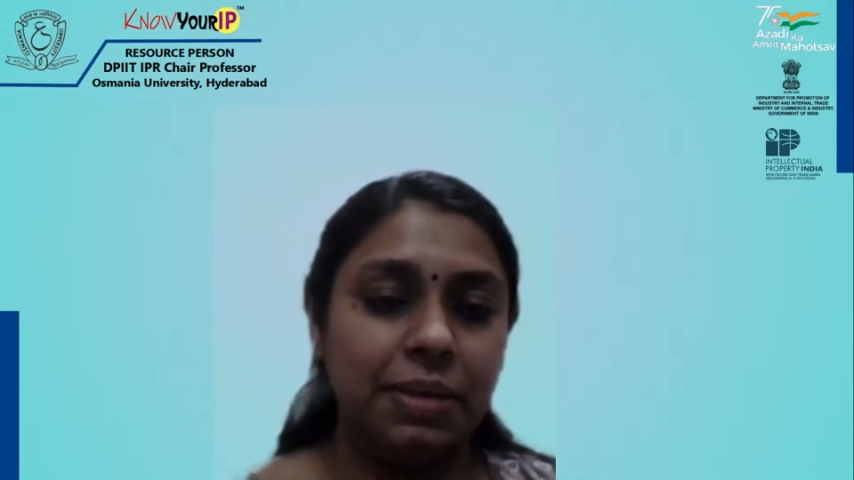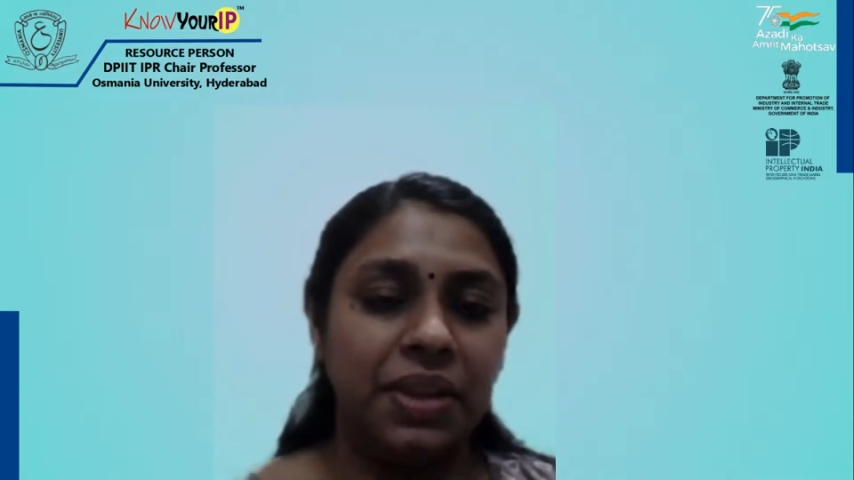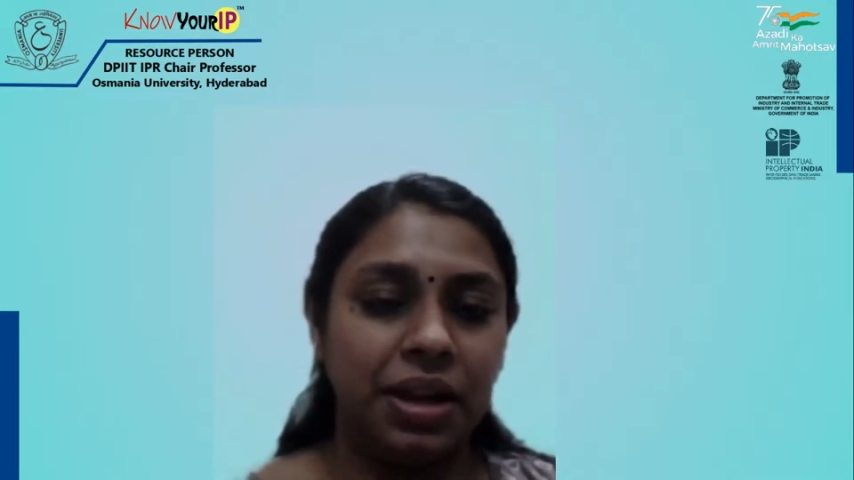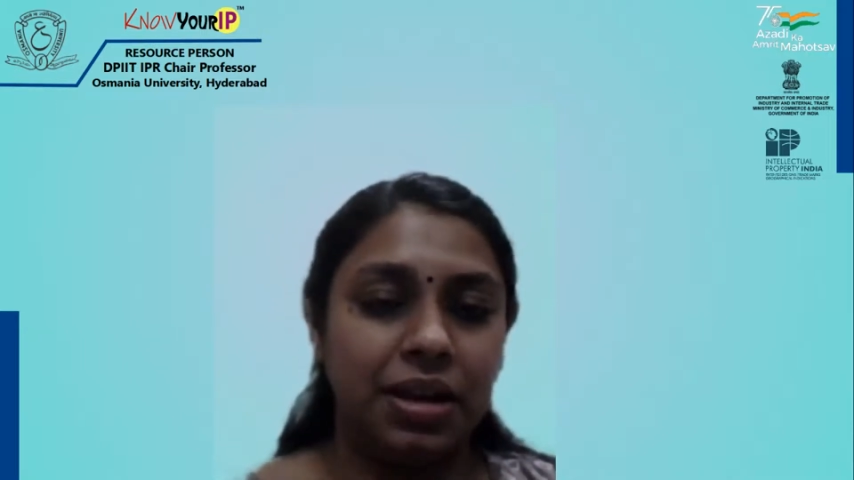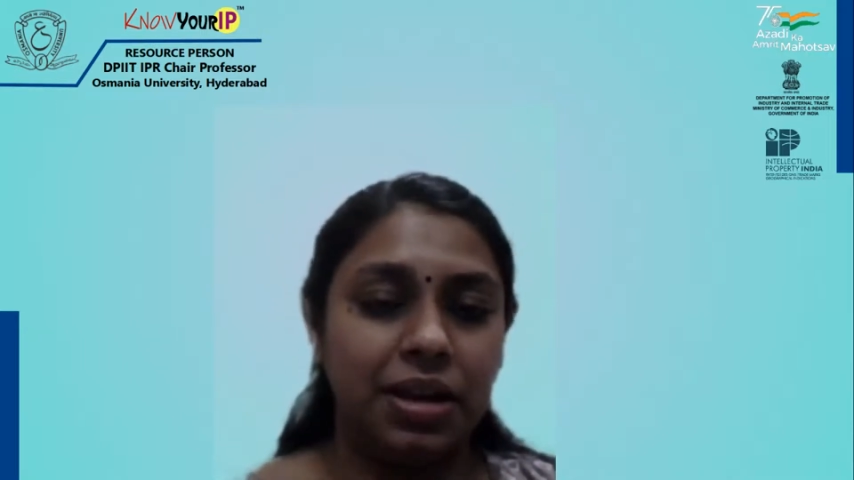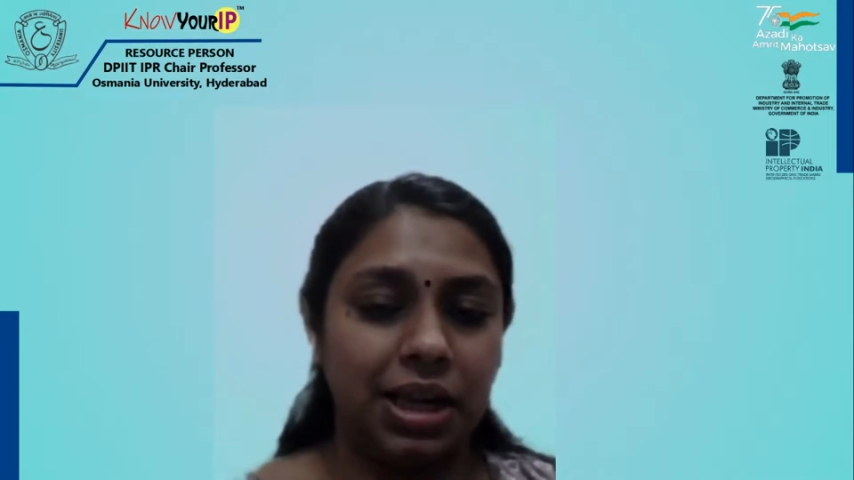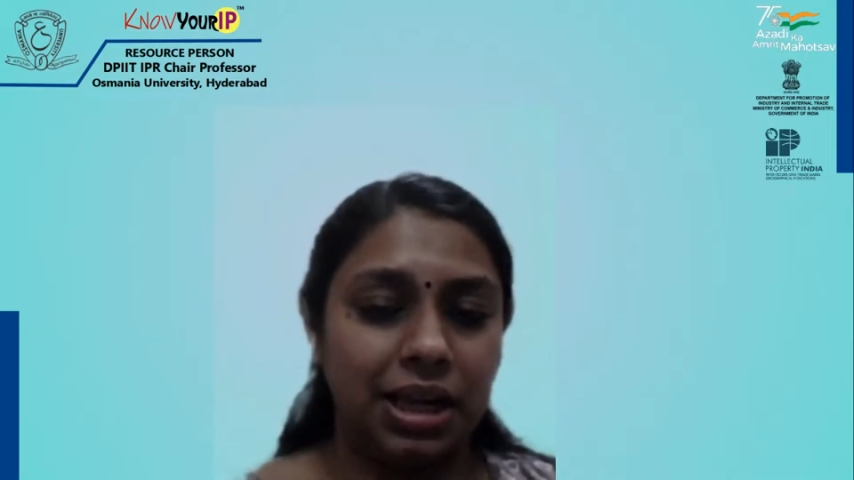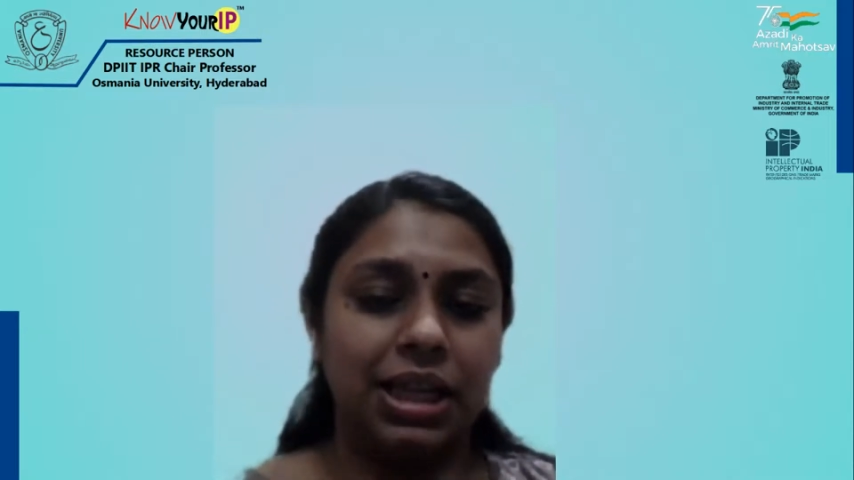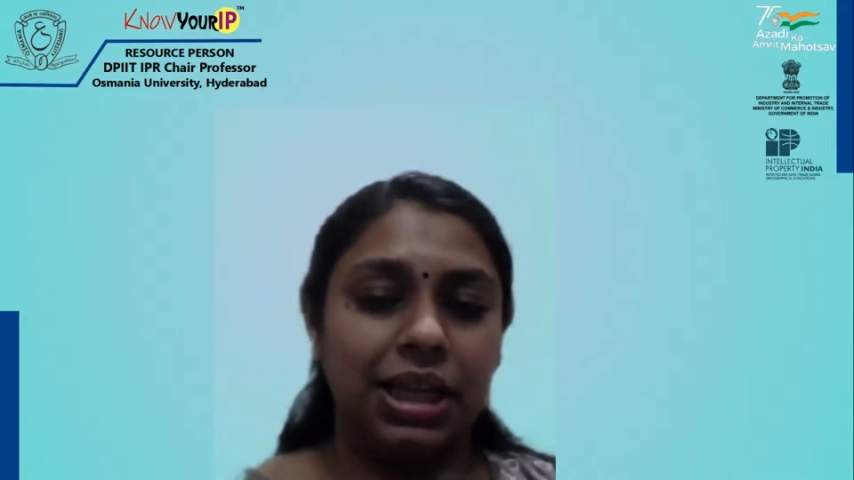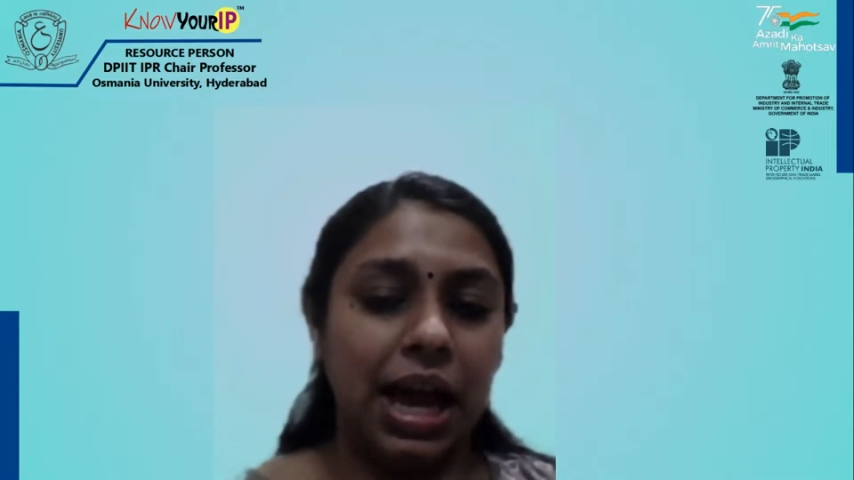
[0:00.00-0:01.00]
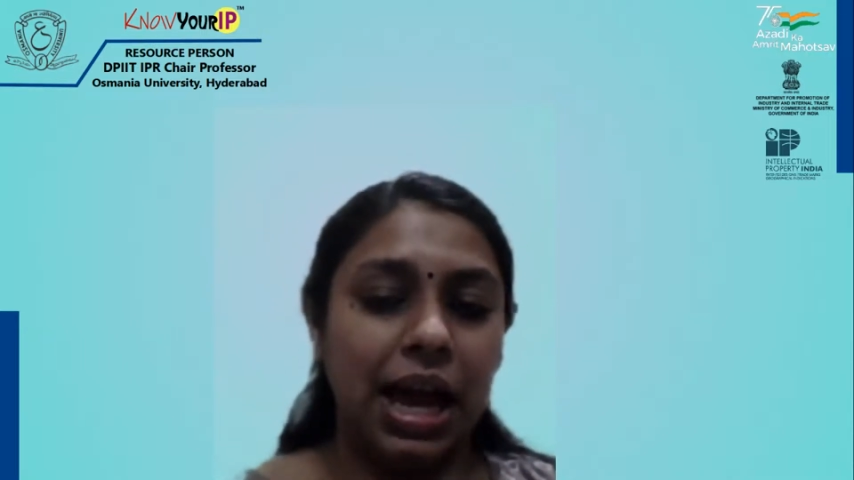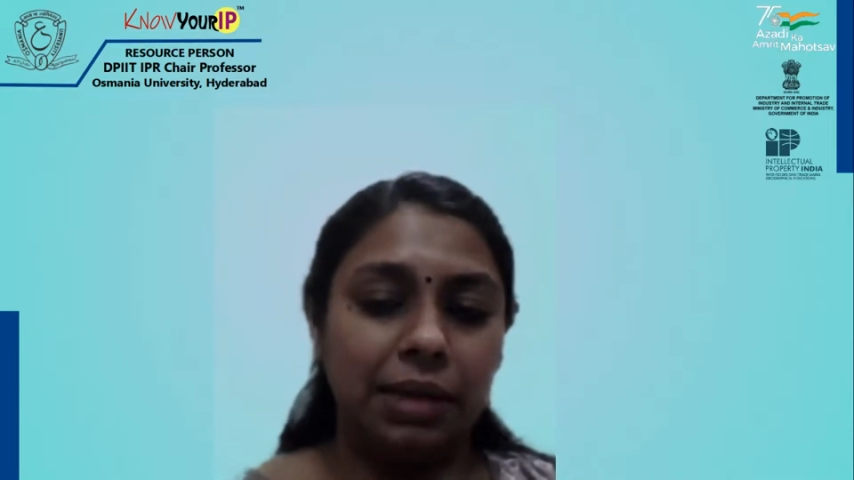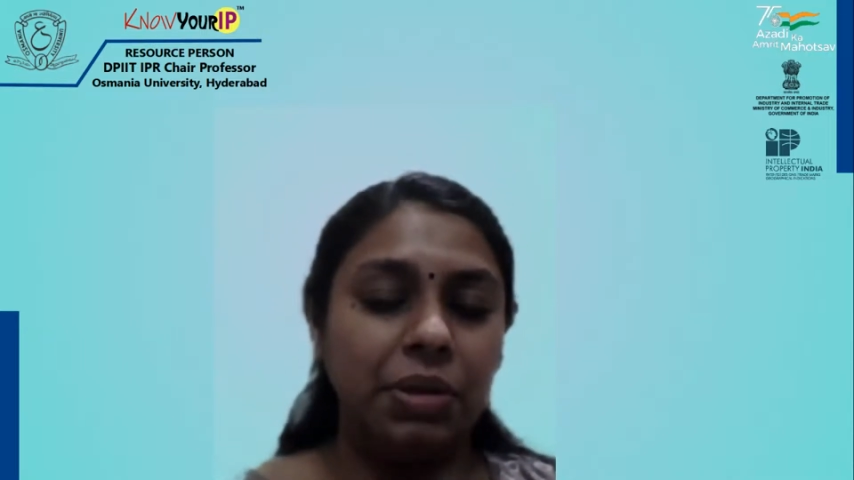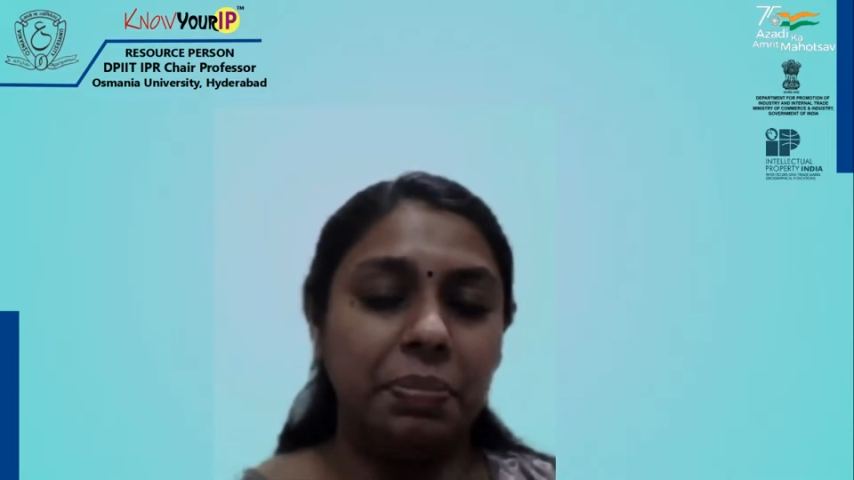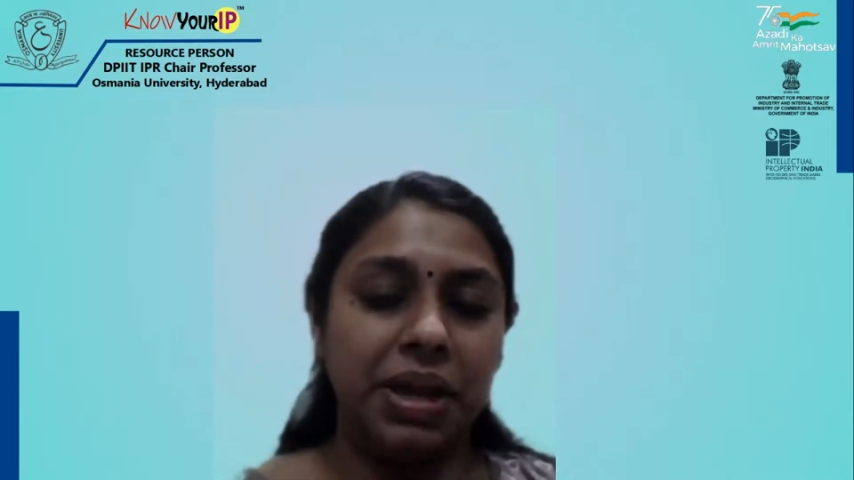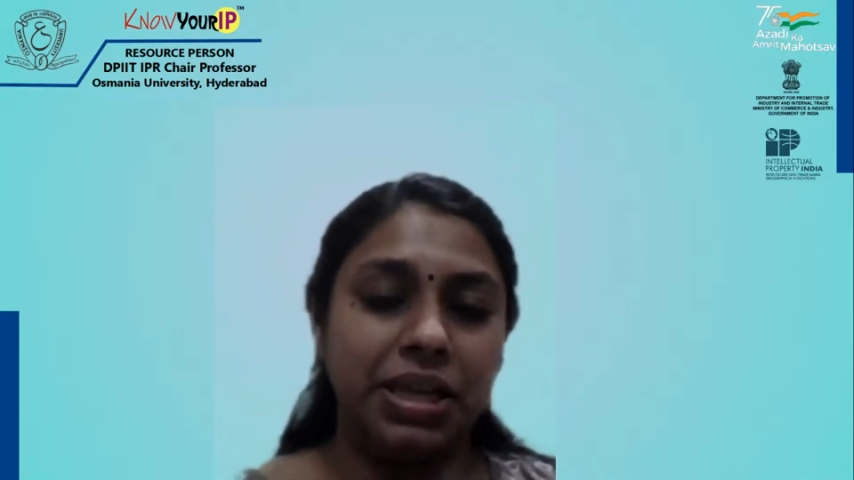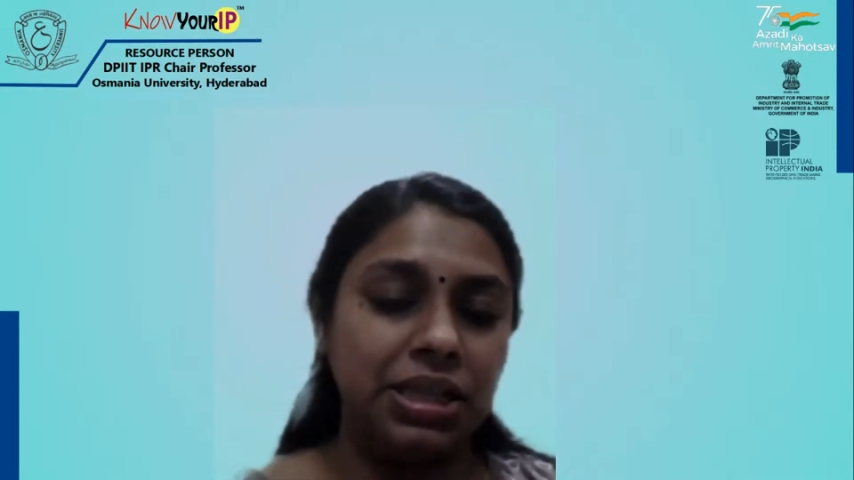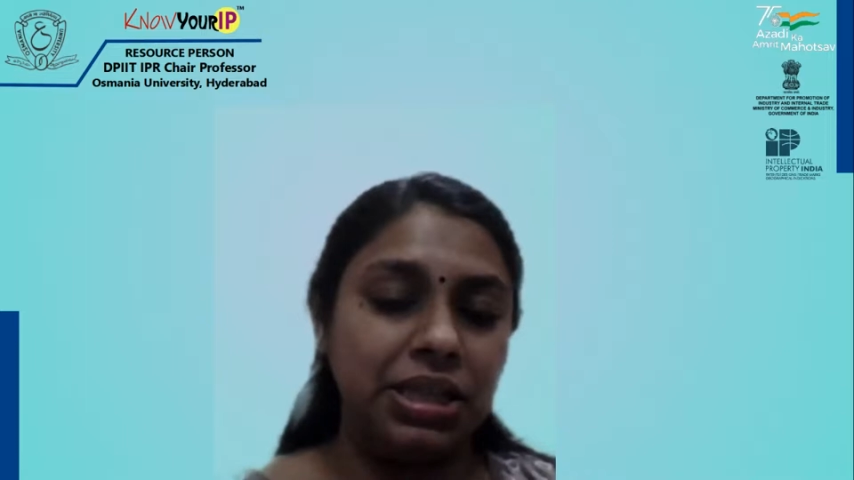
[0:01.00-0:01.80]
like think I am the patentee and I am